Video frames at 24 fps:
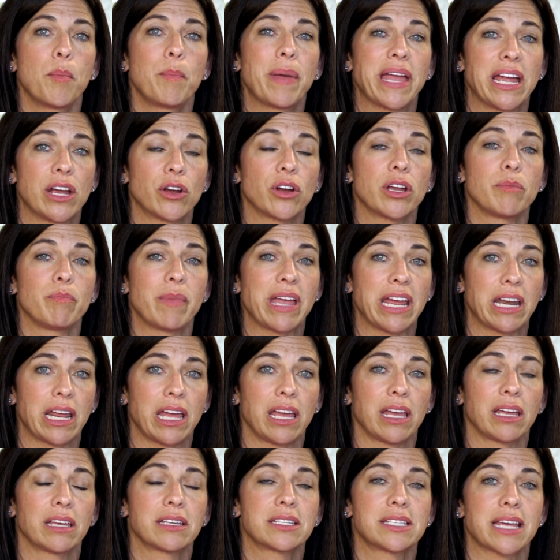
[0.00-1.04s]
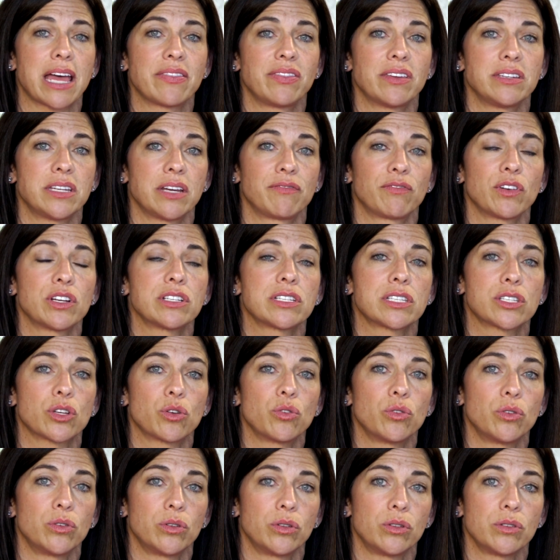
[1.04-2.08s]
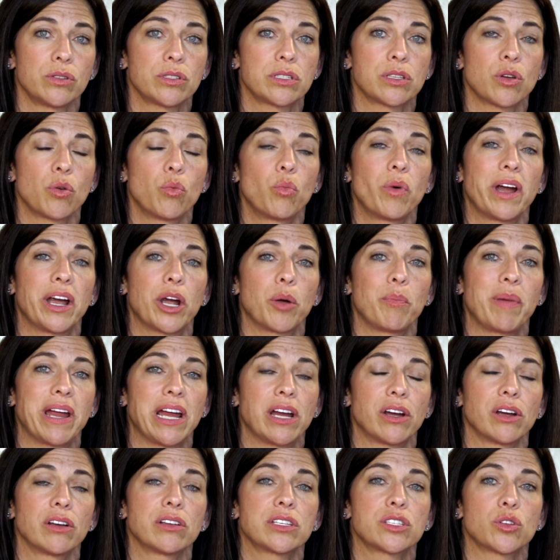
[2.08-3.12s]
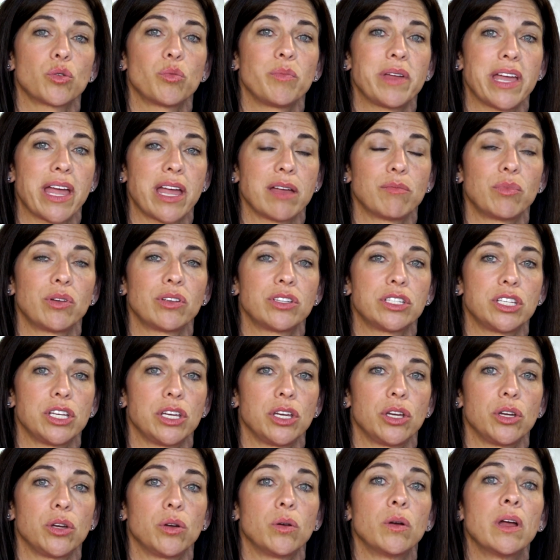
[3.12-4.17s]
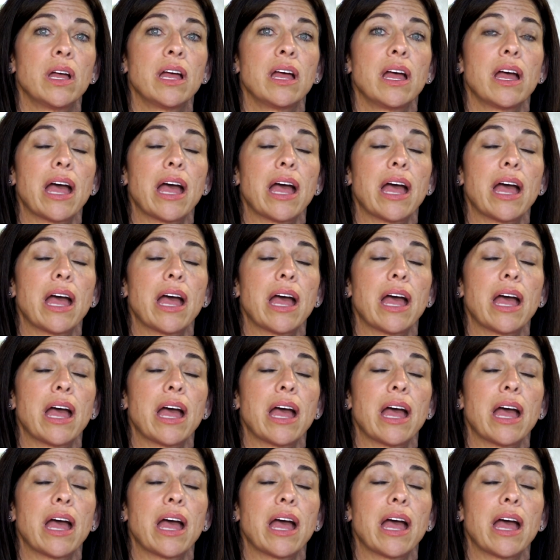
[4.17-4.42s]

parent meetings at the different schools where parents will be able to